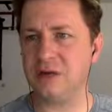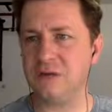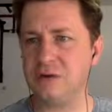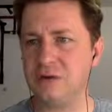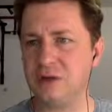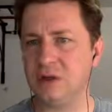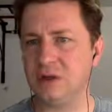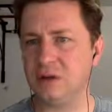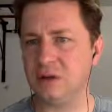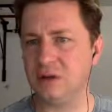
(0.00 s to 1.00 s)

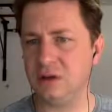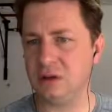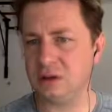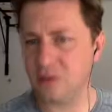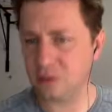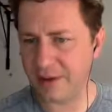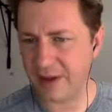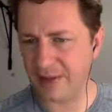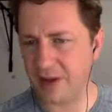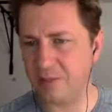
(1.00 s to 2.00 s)
using the
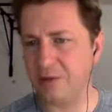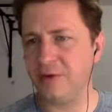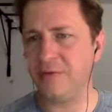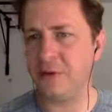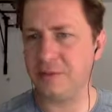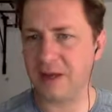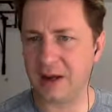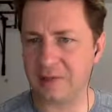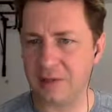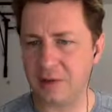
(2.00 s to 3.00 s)
toolpath output from
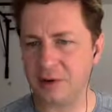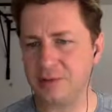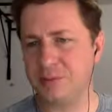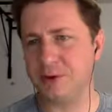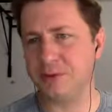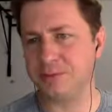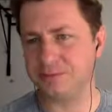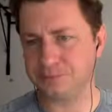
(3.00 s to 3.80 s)
Cabinet Parts Pro,